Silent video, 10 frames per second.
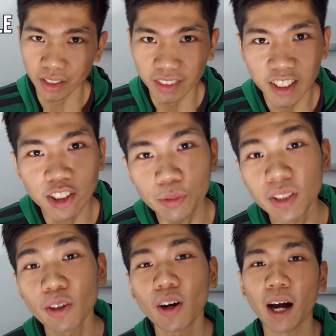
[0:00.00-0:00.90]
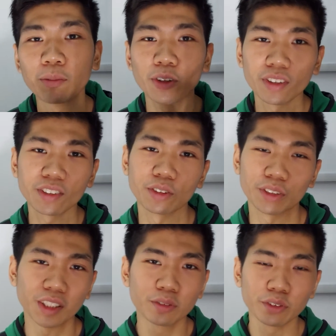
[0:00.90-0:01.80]
In this video, I'm going to
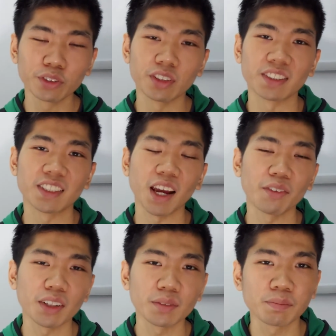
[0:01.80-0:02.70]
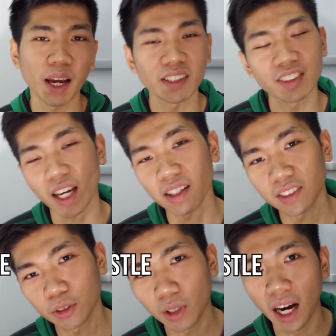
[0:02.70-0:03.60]
give you the 7 best side
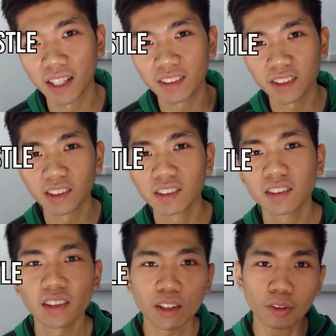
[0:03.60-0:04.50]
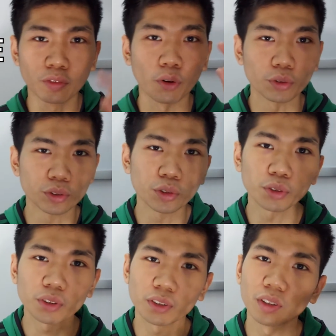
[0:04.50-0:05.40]
hustle ideas for
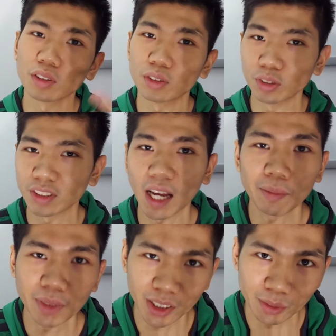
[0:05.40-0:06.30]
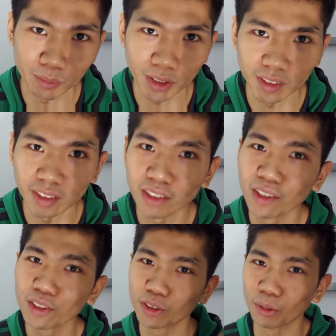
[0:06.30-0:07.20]
you to start making money.
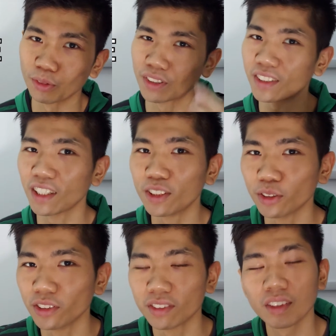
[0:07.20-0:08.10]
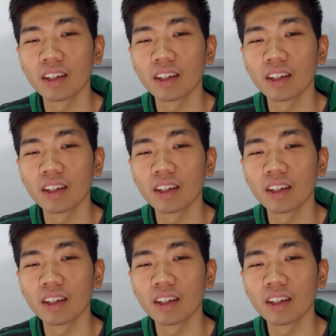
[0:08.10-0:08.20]
So stay tuned.